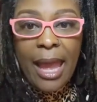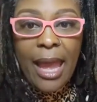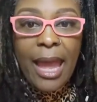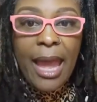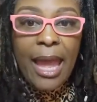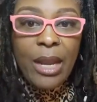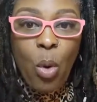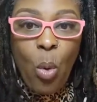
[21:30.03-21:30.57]

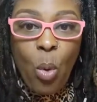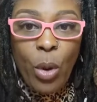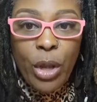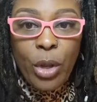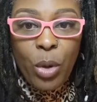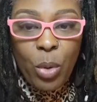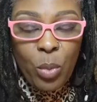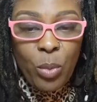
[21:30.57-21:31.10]
and
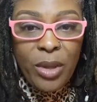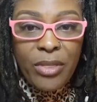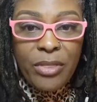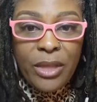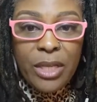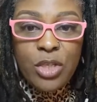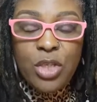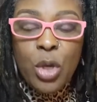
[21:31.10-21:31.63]
oil with
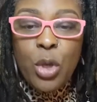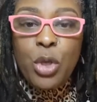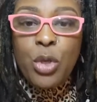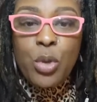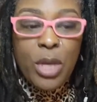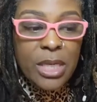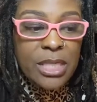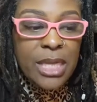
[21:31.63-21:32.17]
it. And so
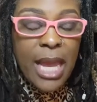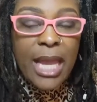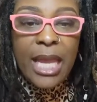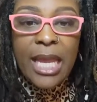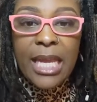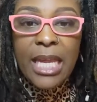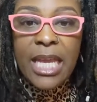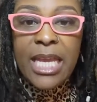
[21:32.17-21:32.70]
you can take
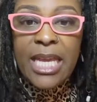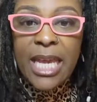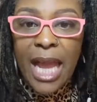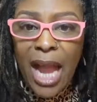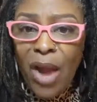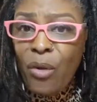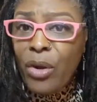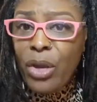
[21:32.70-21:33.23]
any
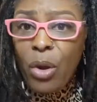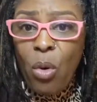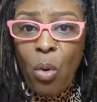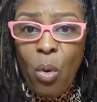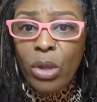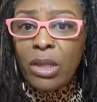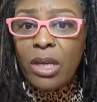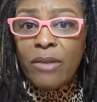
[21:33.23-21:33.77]
carrier
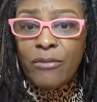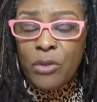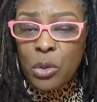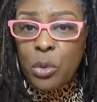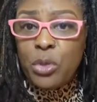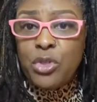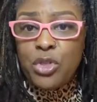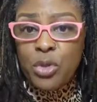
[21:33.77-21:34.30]
oil of
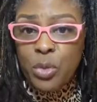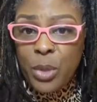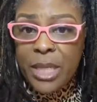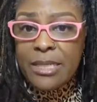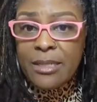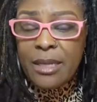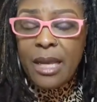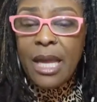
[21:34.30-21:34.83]
your
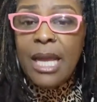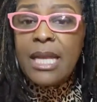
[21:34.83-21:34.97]
choice.